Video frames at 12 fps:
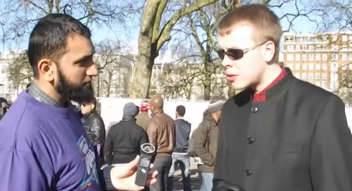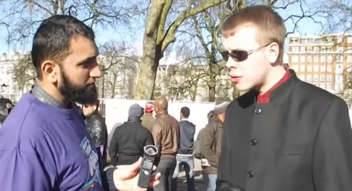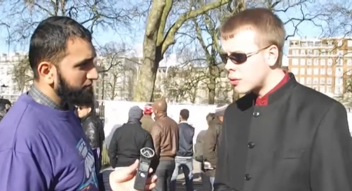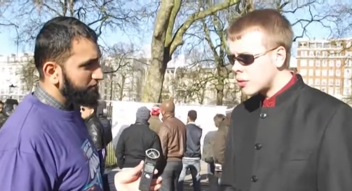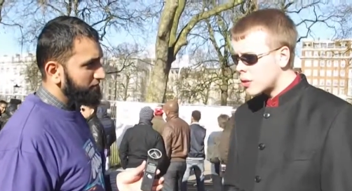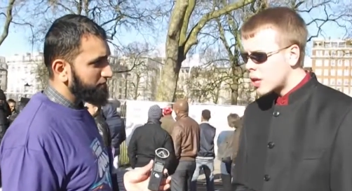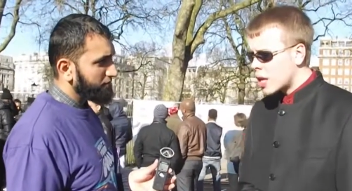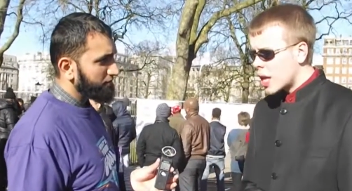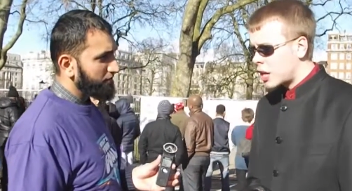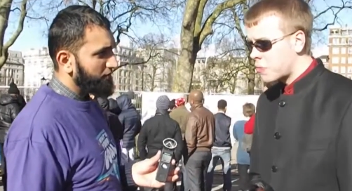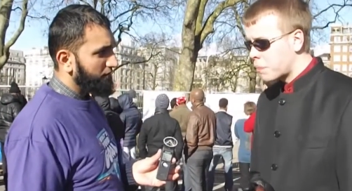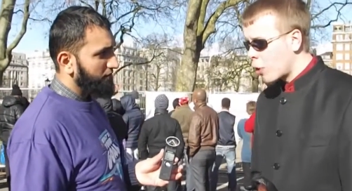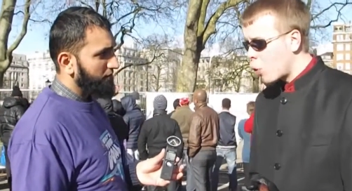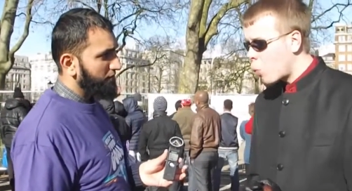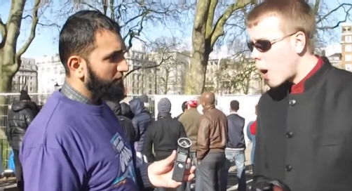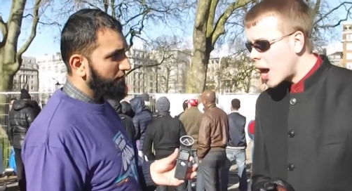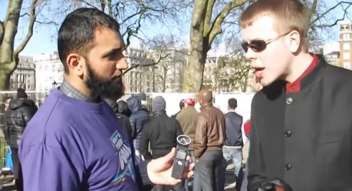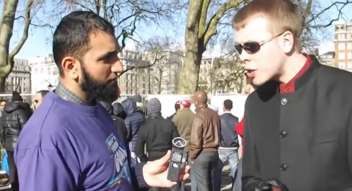Speaker 1: to explore
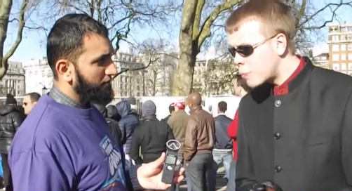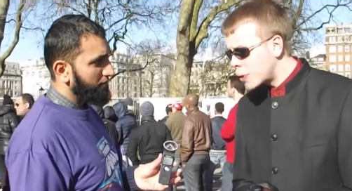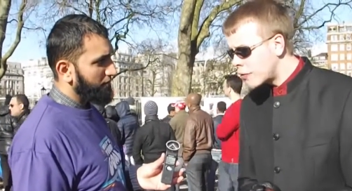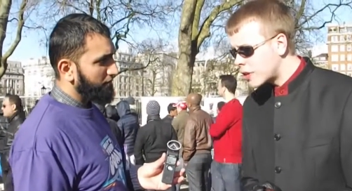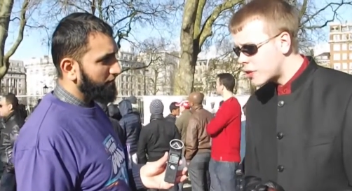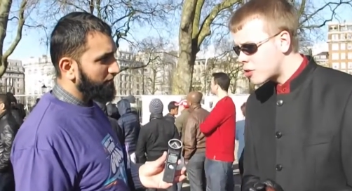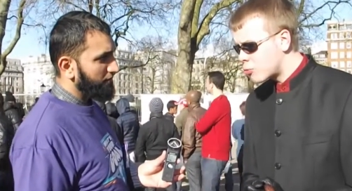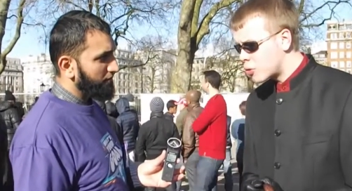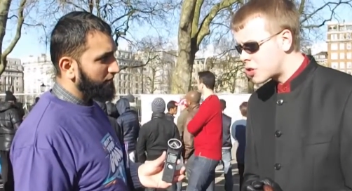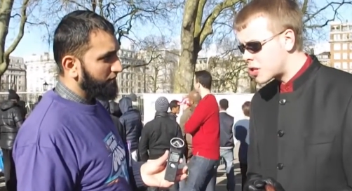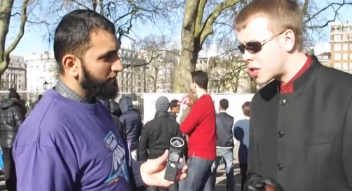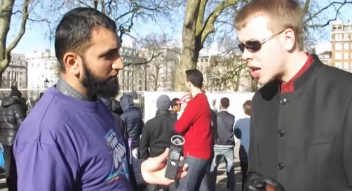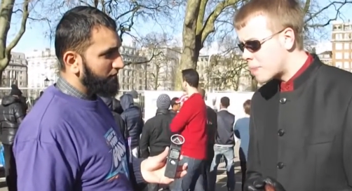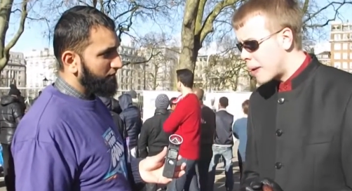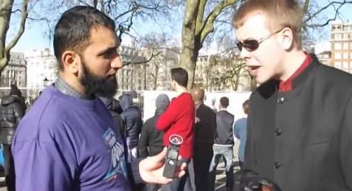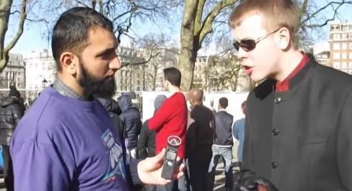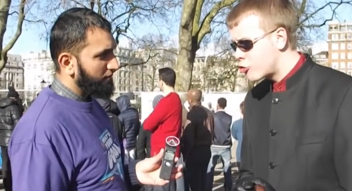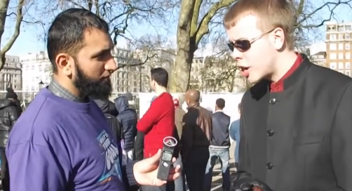why you believe it was designed
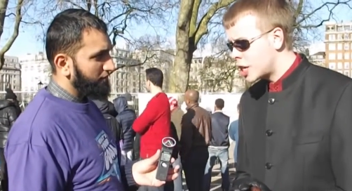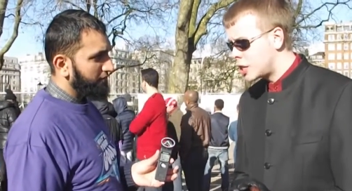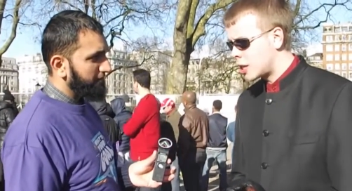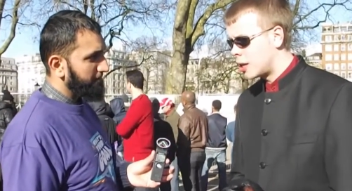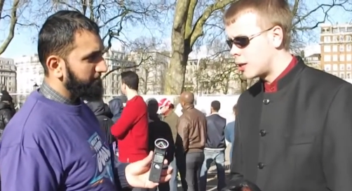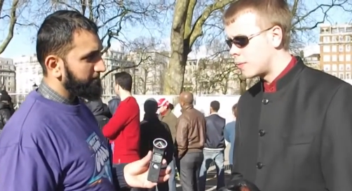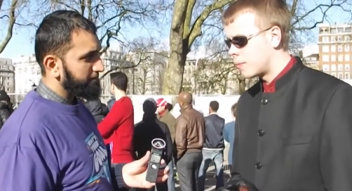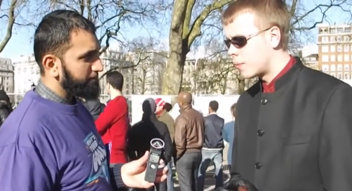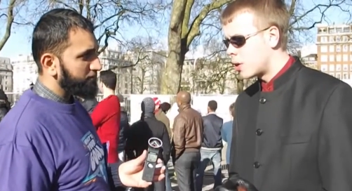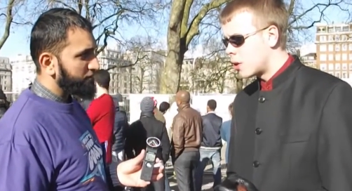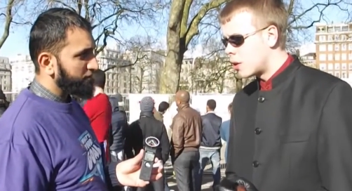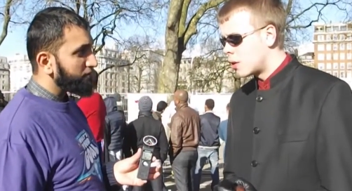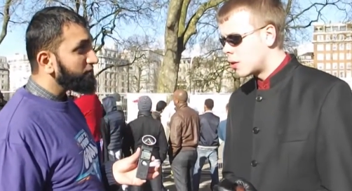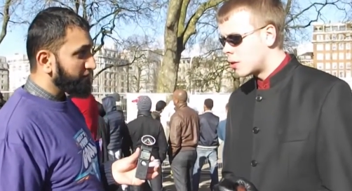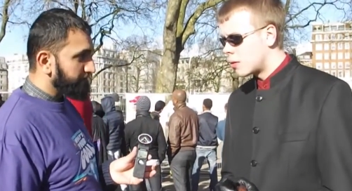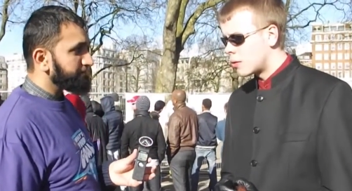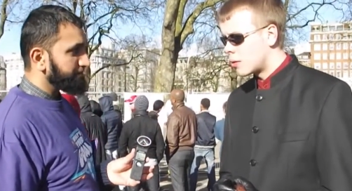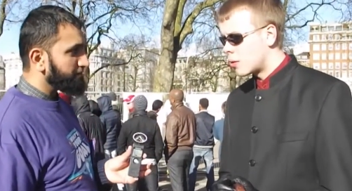by a creator.
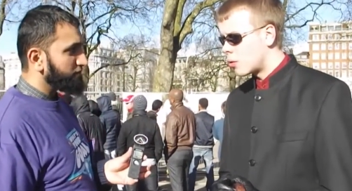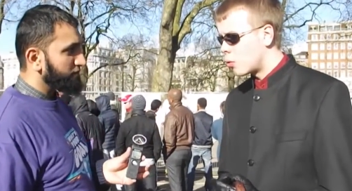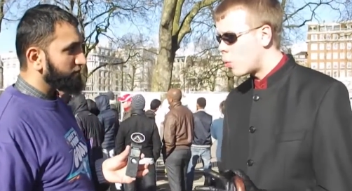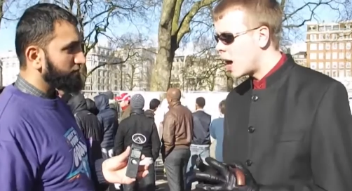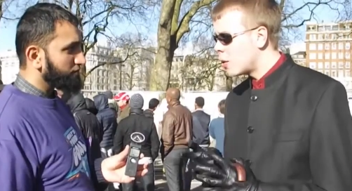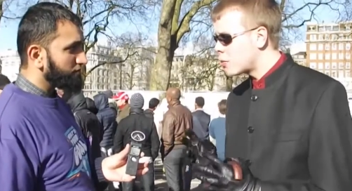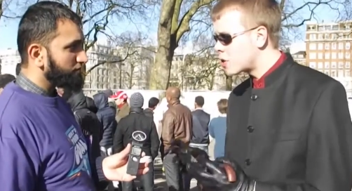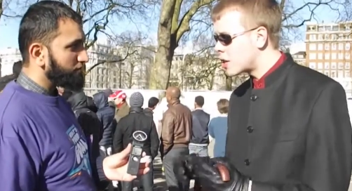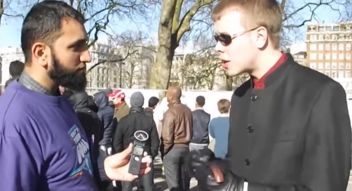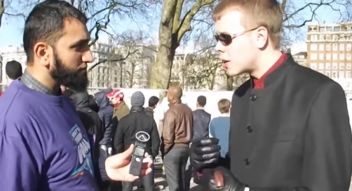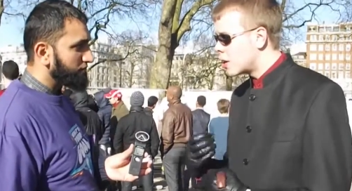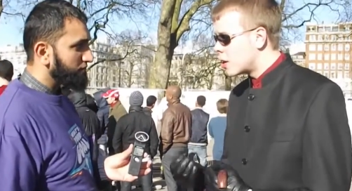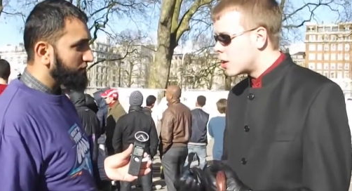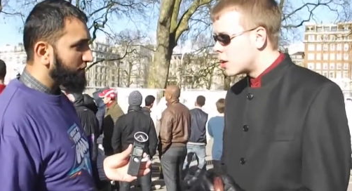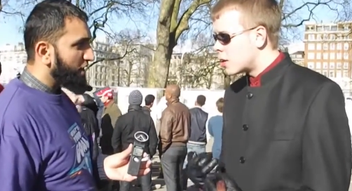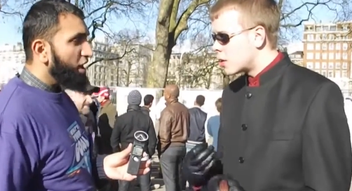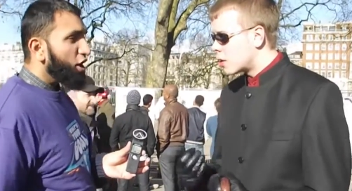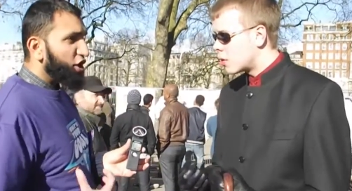Why was it?
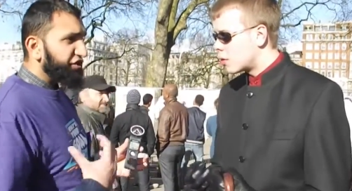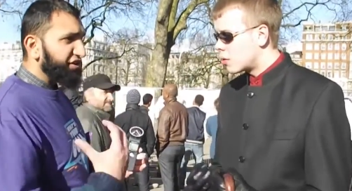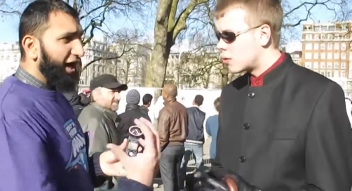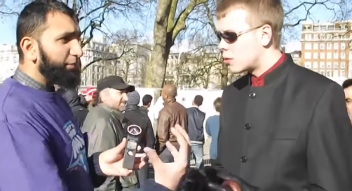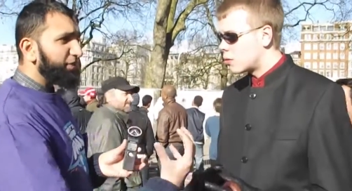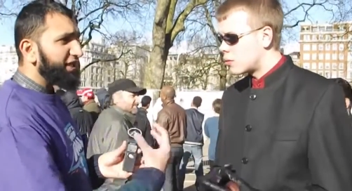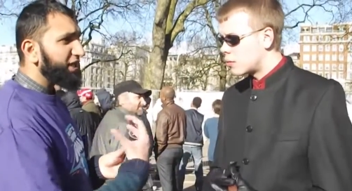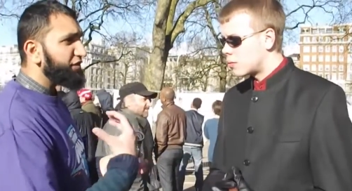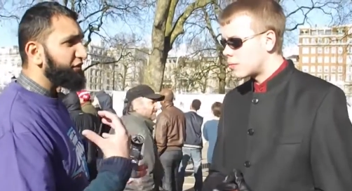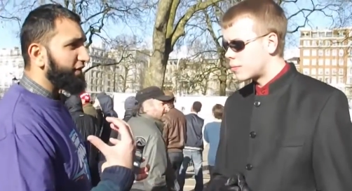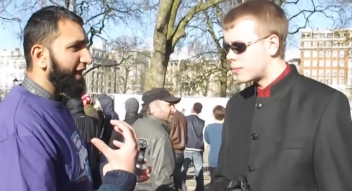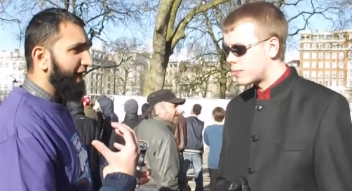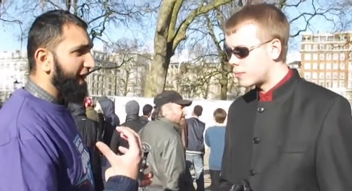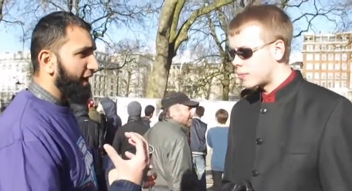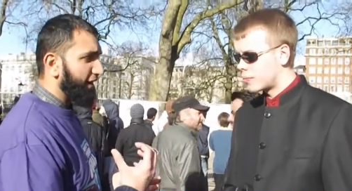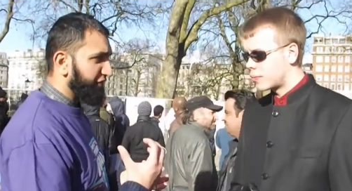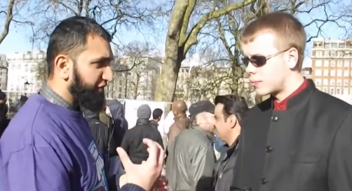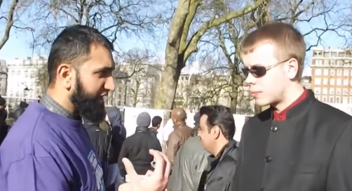
Speaker 2: Because I believe
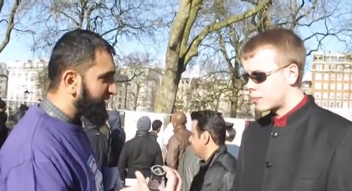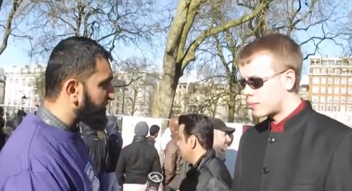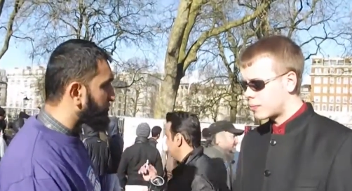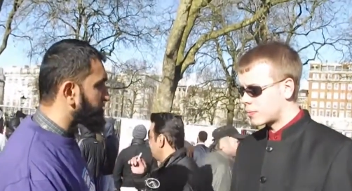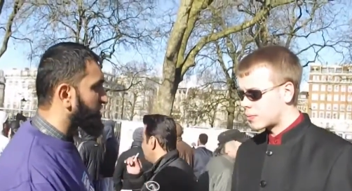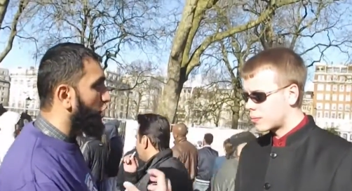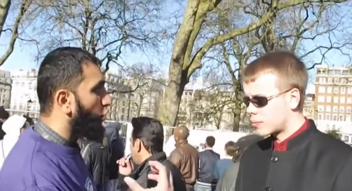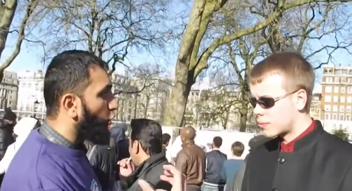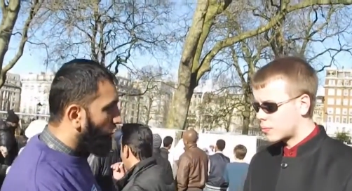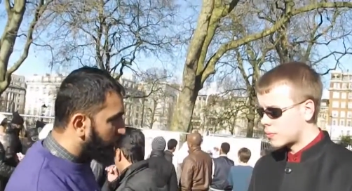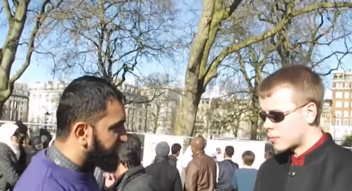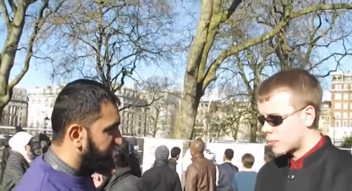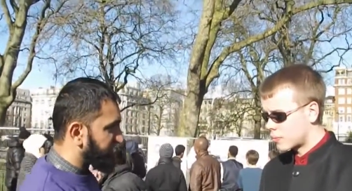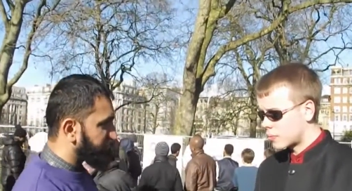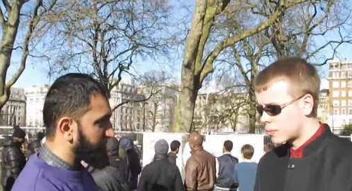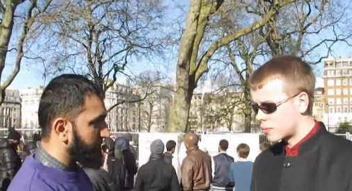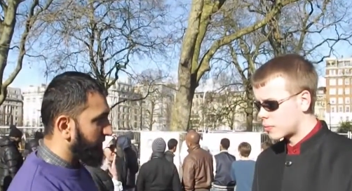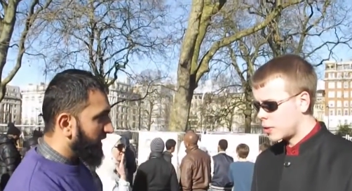that things which are ordered,
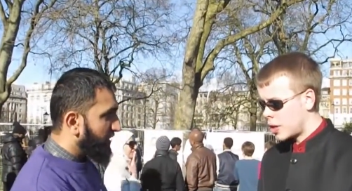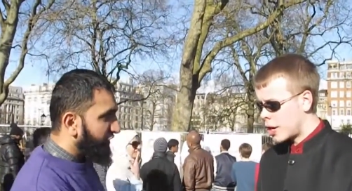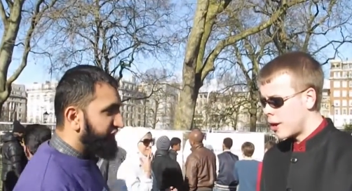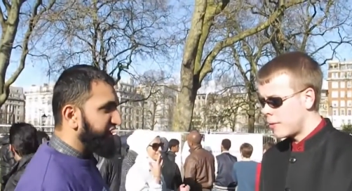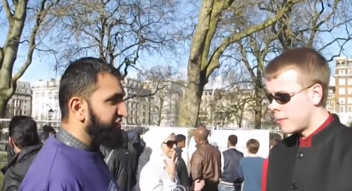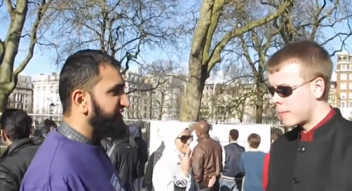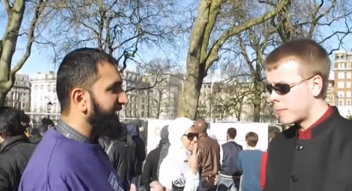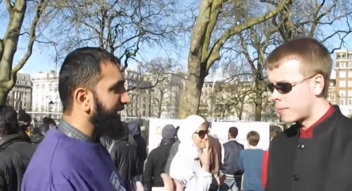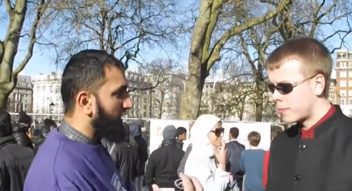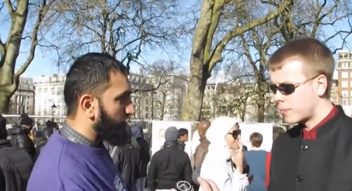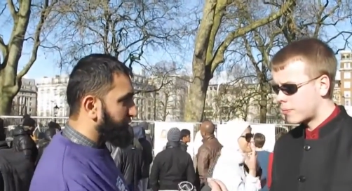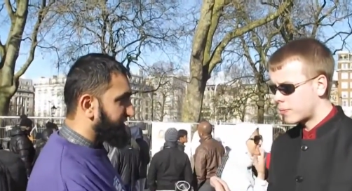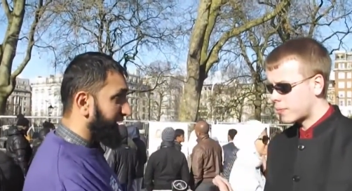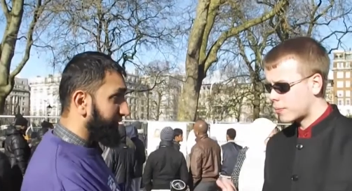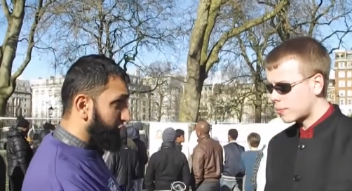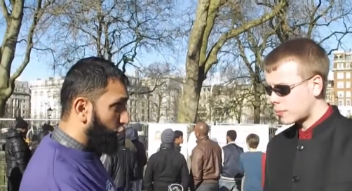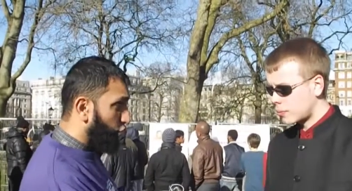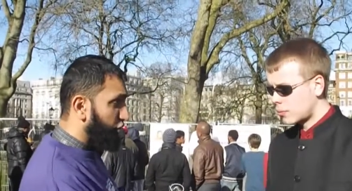yeah. things that which have
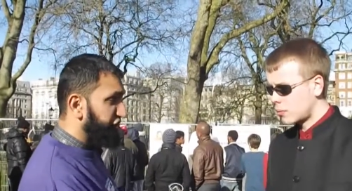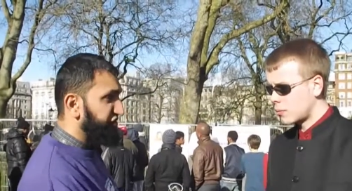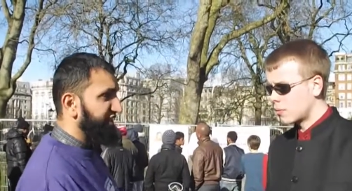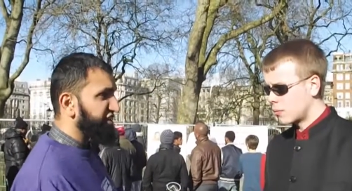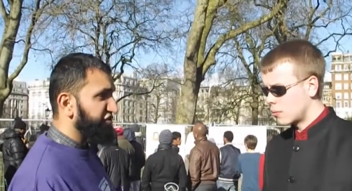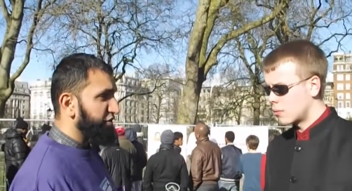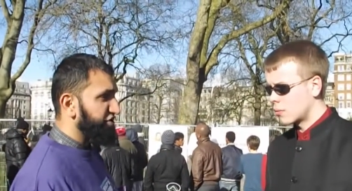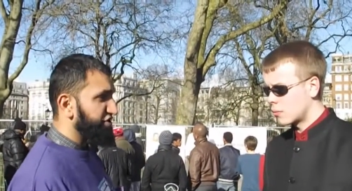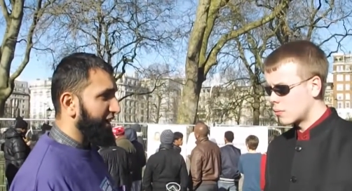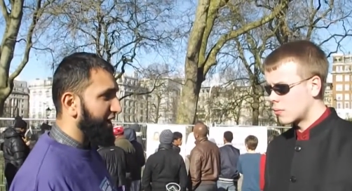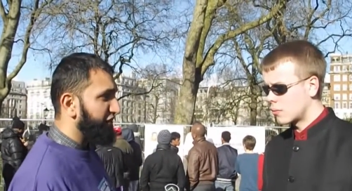laws, things which